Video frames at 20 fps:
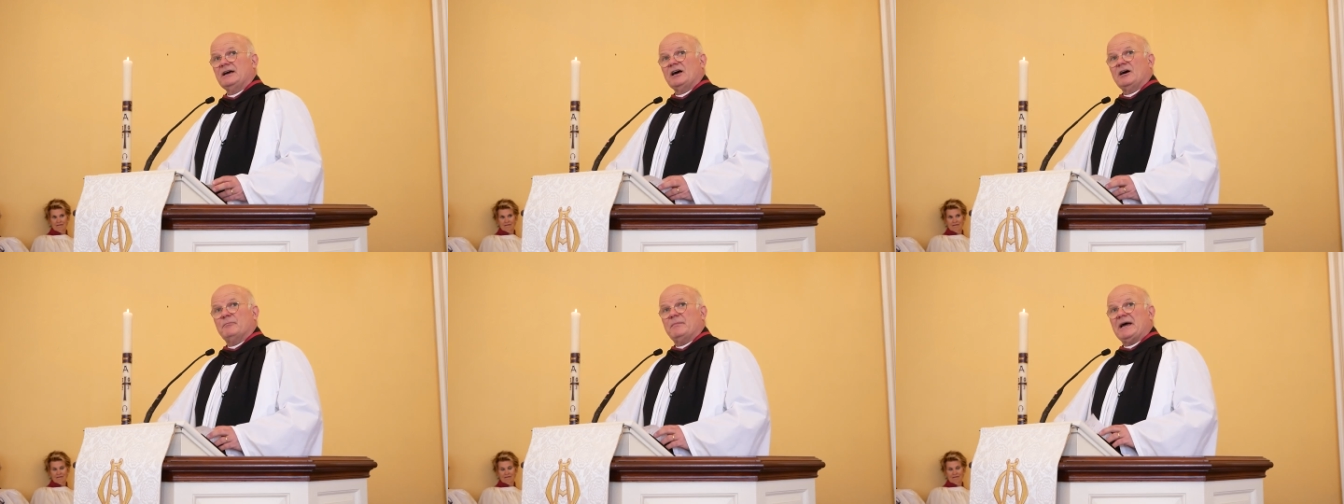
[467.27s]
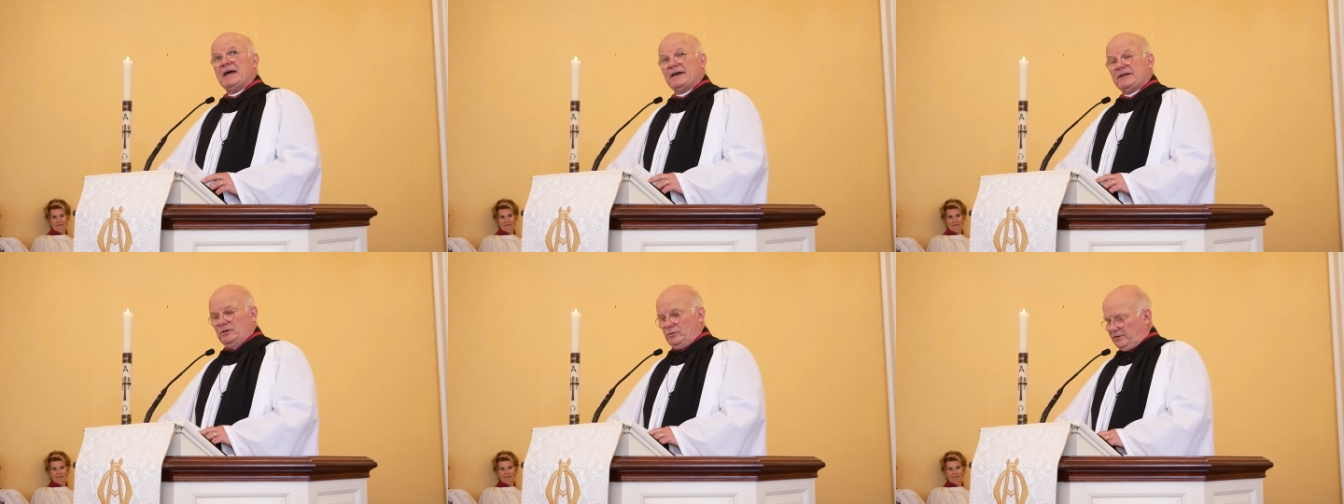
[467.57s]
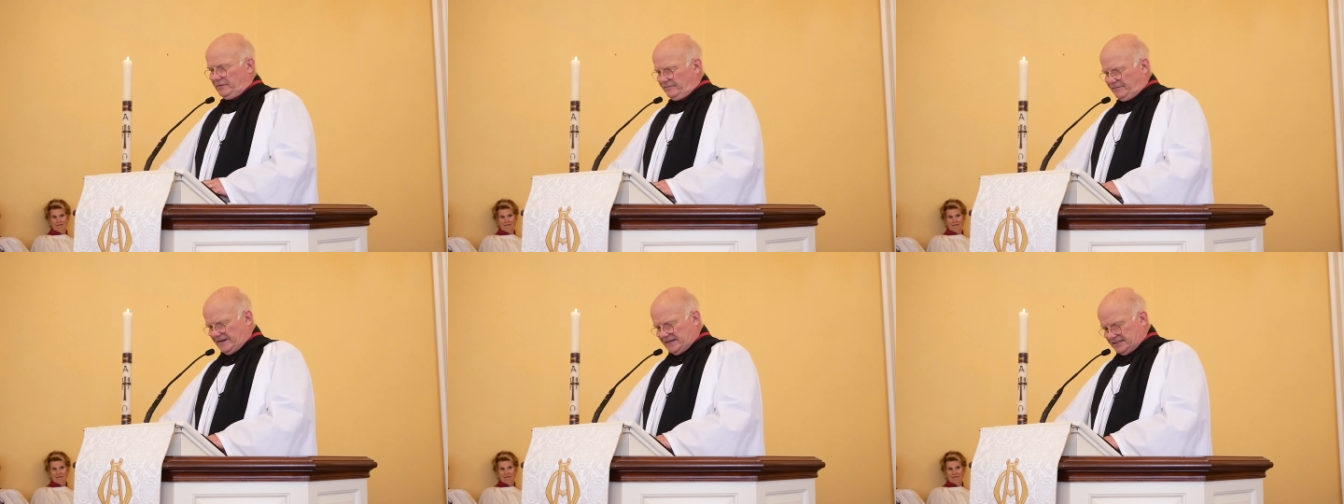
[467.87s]
a man who
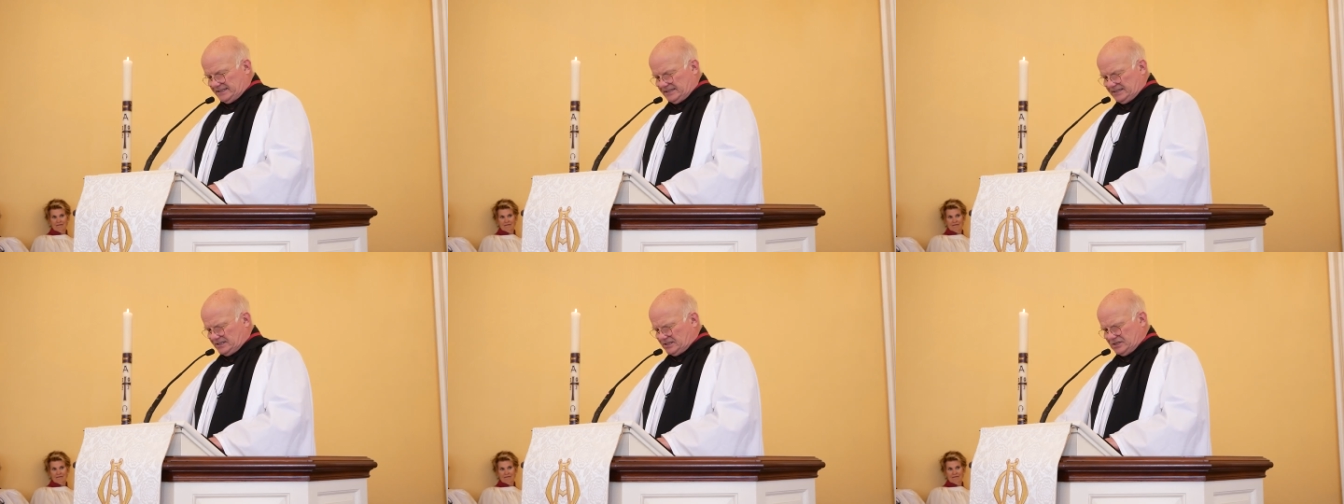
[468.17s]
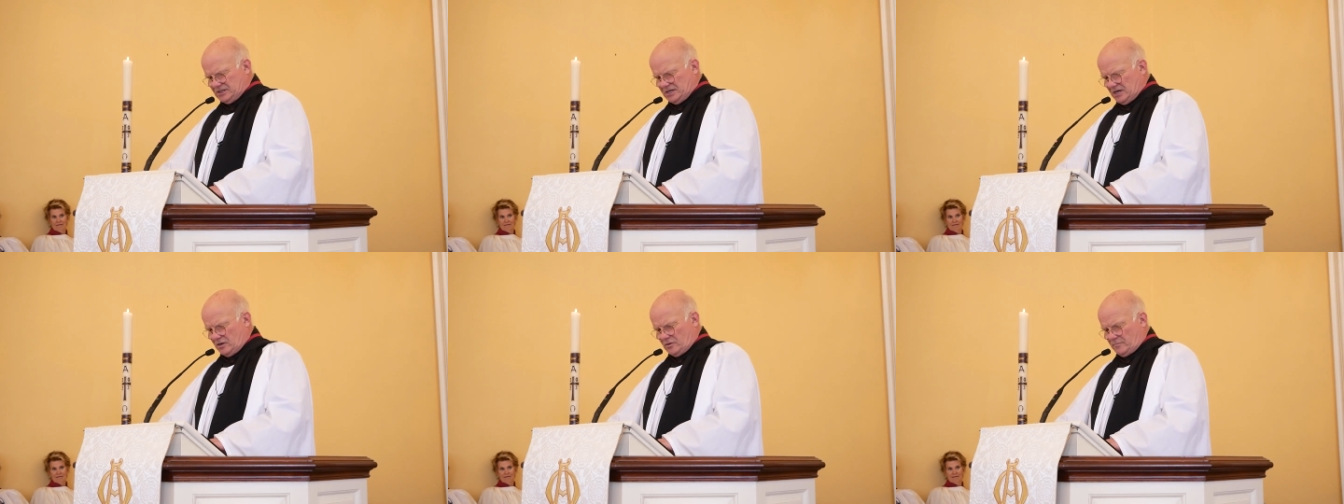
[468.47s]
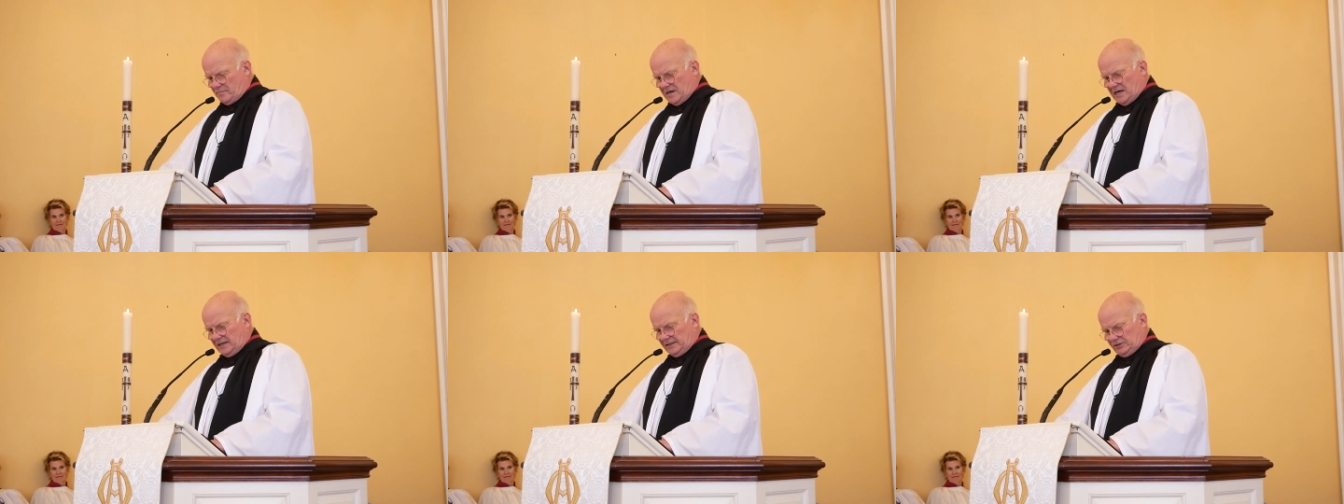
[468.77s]
invented so
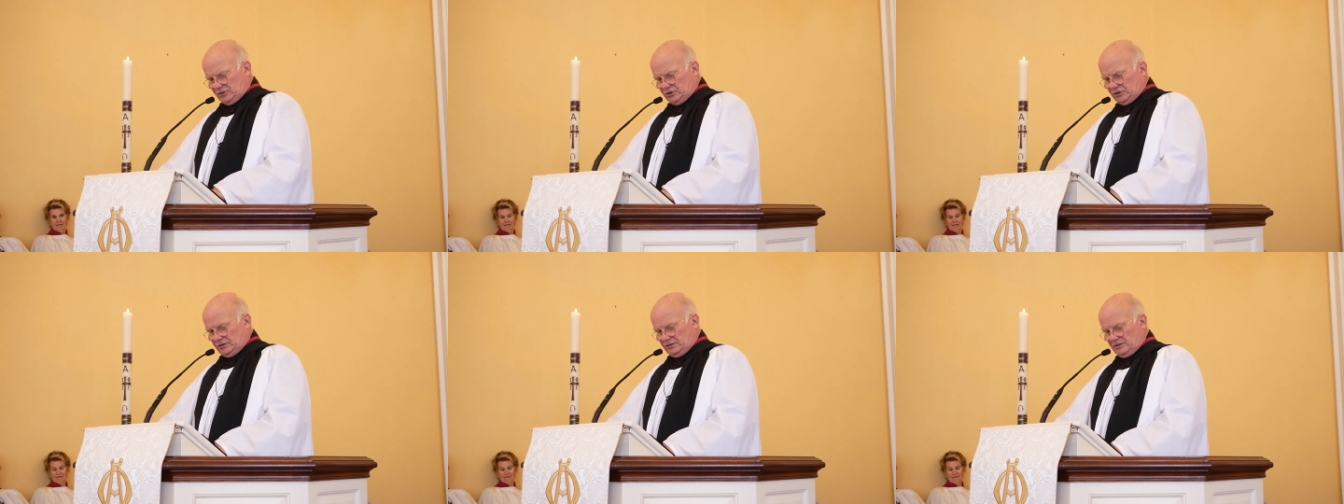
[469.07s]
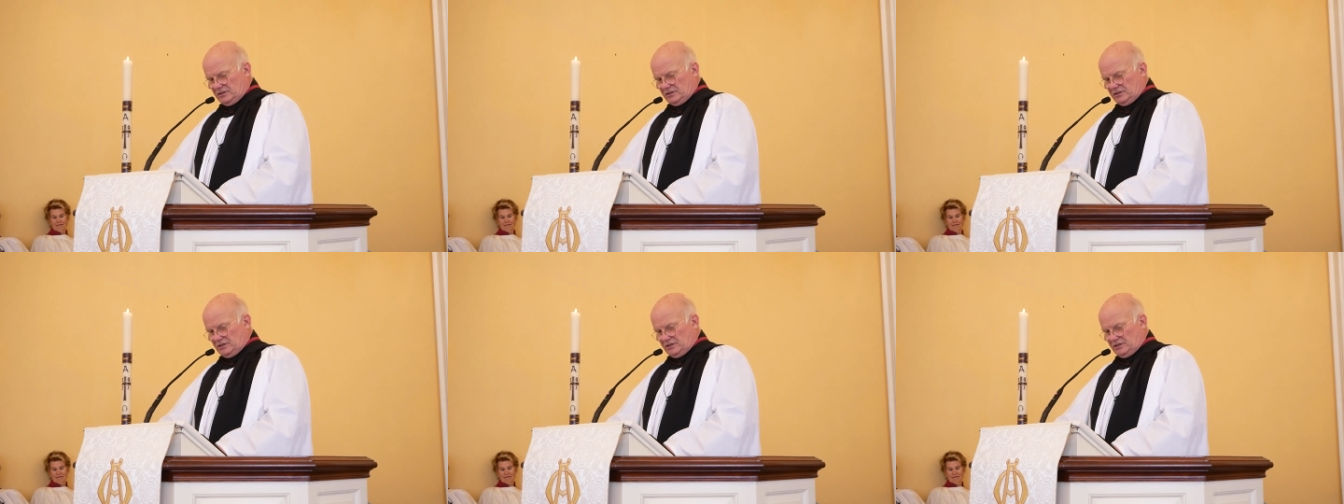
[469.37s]
much,